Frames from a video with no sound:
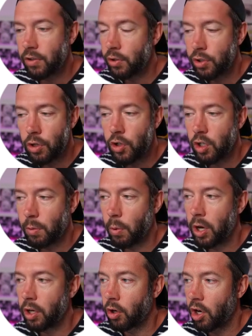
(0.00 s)
So students can be
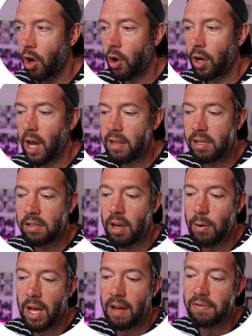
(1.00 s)
working on it online. They
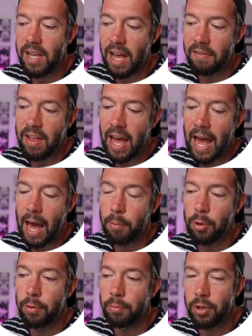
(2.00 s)
don't have to have the
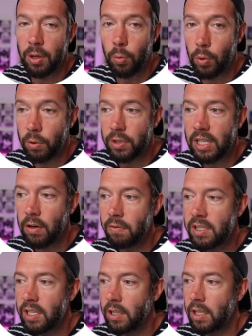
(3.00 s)
app, but they will need
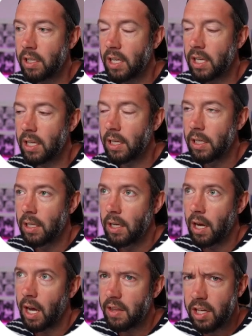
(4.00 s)
obviously
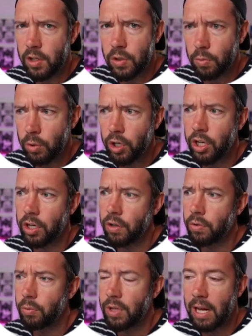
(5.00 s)
I think it should
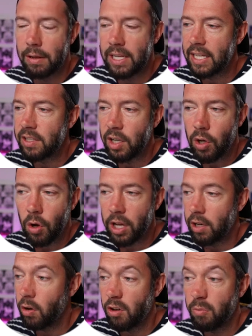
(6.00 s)
work without needing to log in.